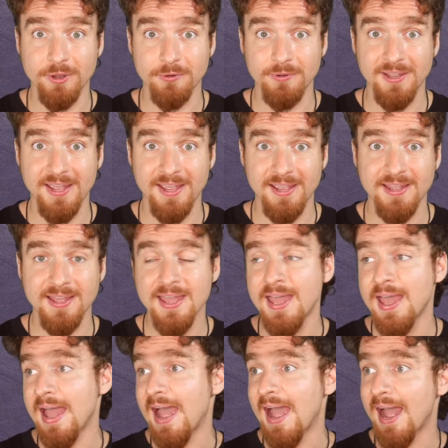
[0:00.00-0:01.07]
Okay?
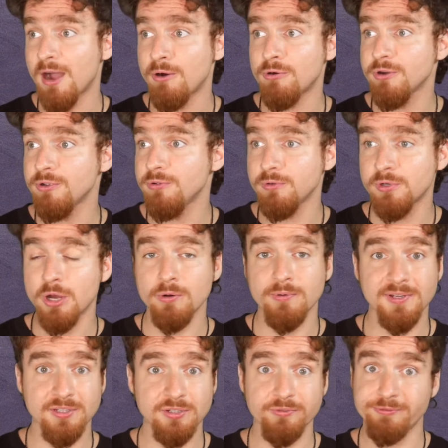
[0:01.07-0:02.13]
How are you
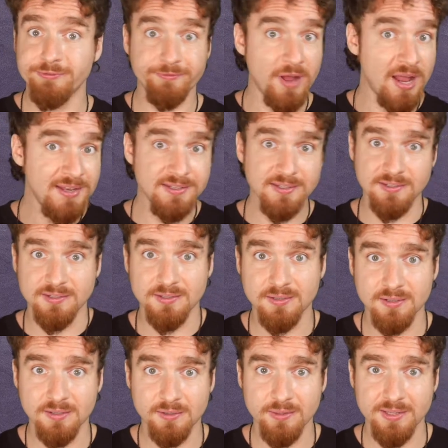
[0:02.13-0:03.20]
going to fund
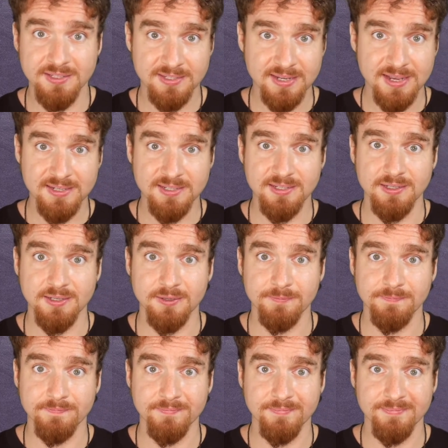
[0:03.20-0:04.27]
this idea?
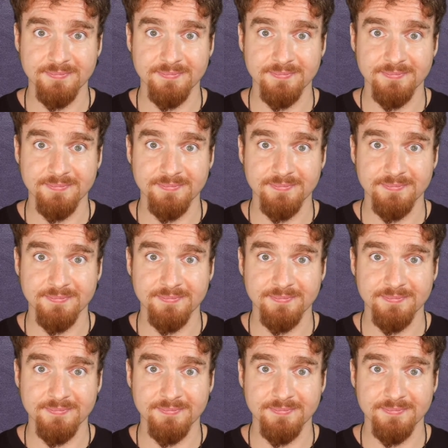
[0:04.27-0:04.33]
